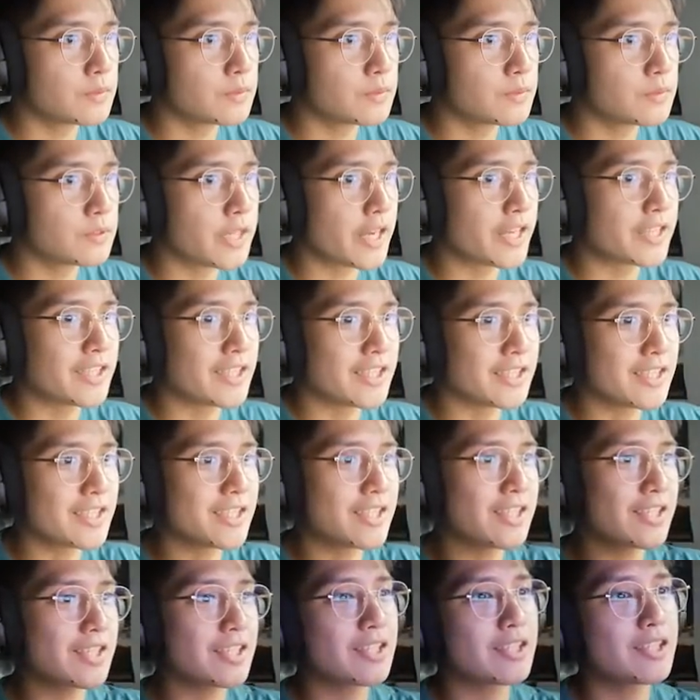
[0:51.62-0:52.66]
I think this
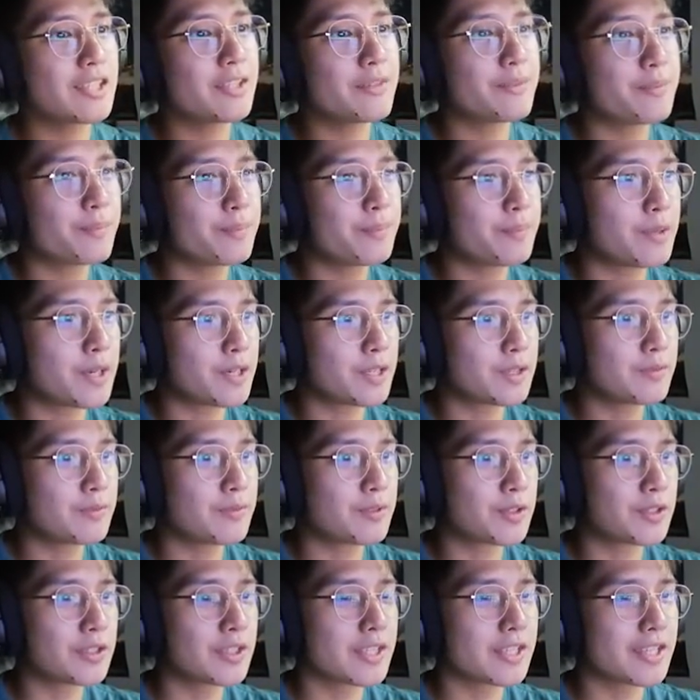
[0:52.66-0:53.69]
is the part
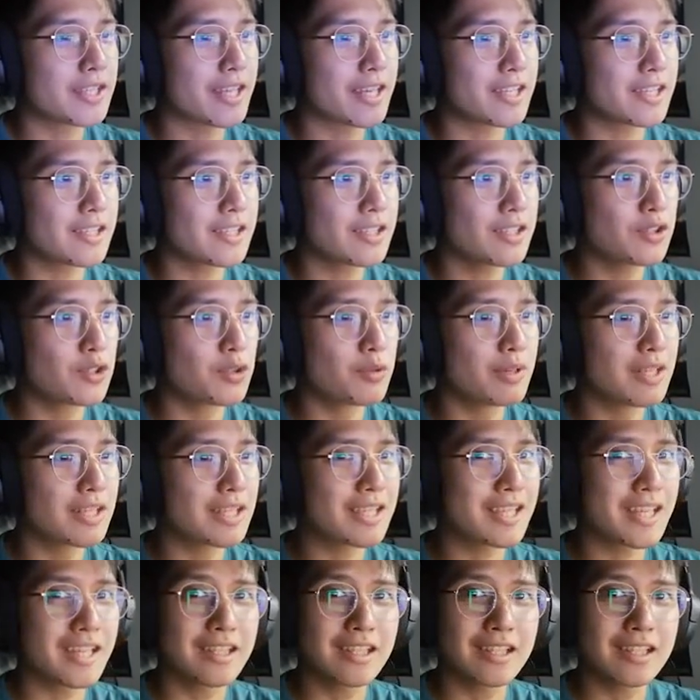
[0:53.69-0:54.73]
for the sense,
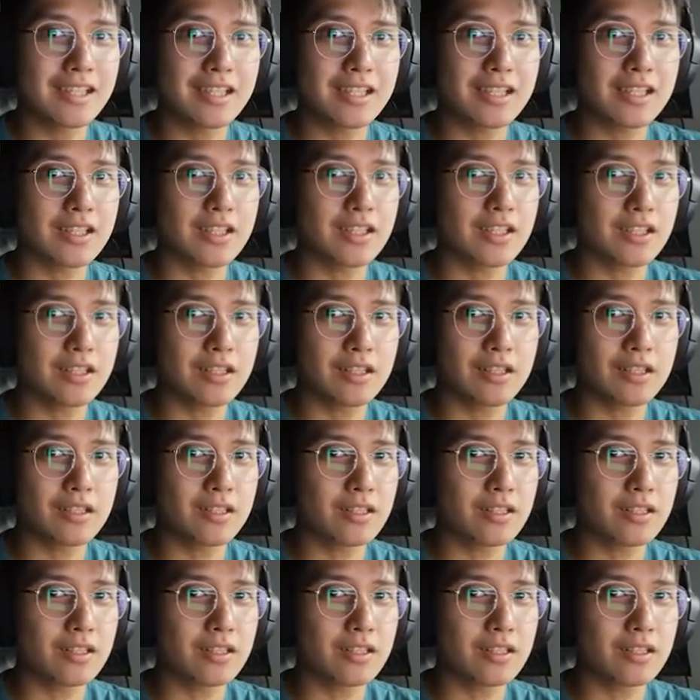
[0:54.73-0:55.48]
DualSense, the